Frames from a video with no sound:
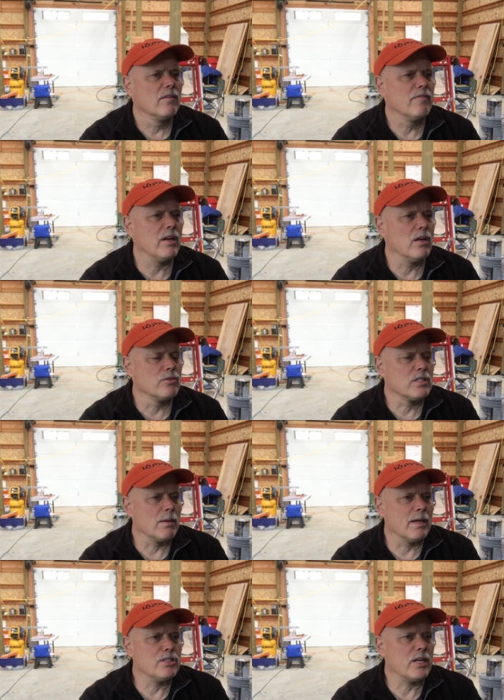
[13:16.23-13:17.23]
videos
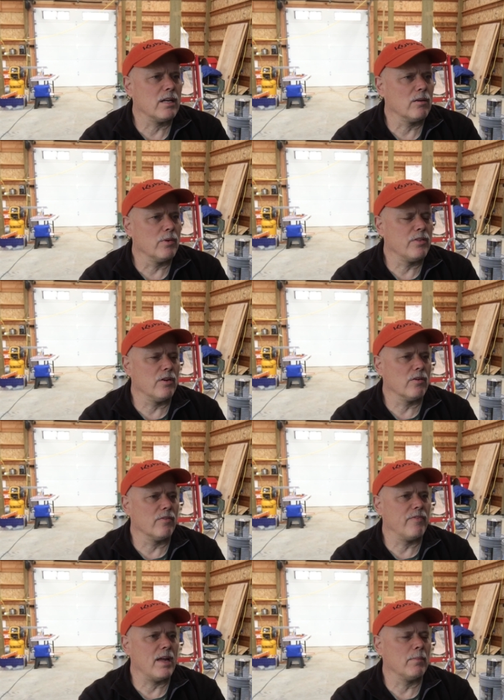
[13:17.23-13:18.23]
and my channel with your
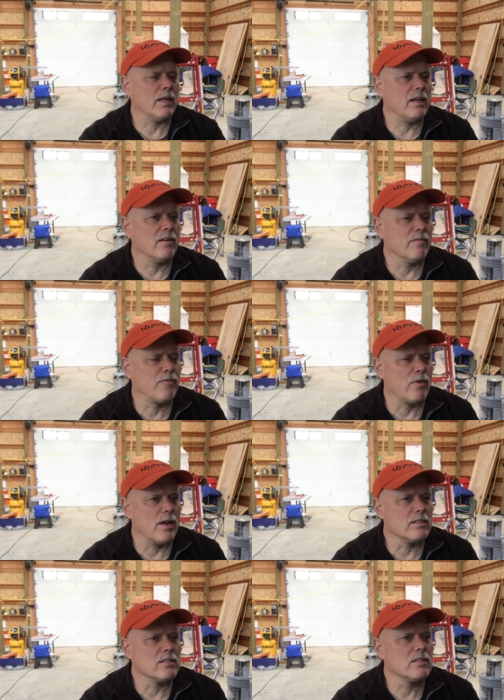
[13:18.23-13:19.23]
family and
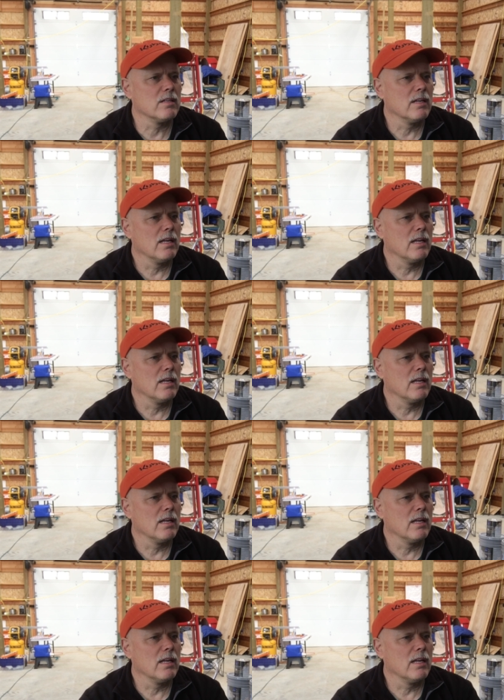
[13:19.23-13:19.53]
friends.